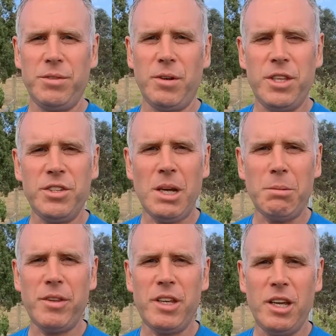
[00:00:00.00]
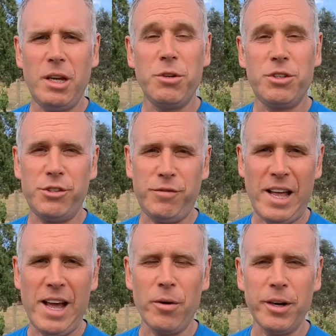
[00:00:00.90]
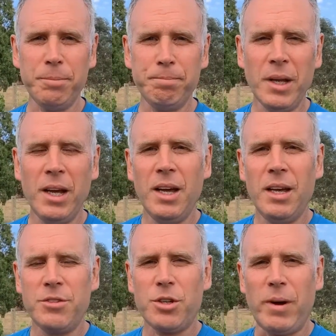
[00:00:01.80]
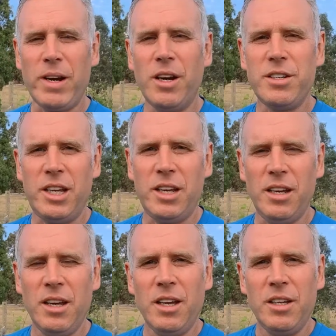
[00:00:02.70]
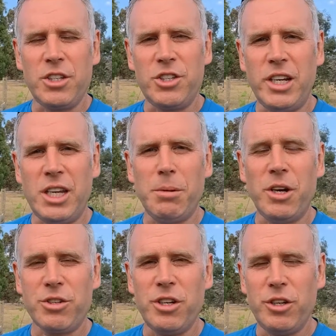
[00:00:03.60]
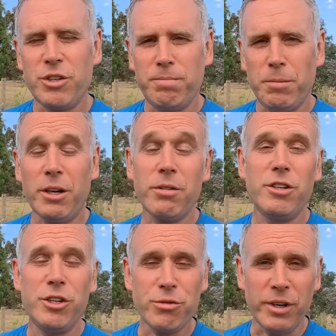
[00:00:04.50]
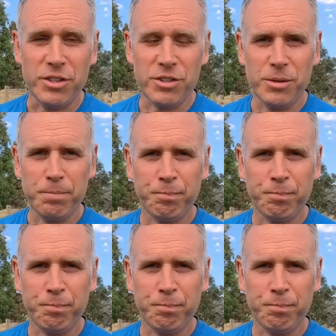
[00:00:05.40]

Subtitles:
So at this time of the year, which is flowering, it's a great idea to check your micronutrients.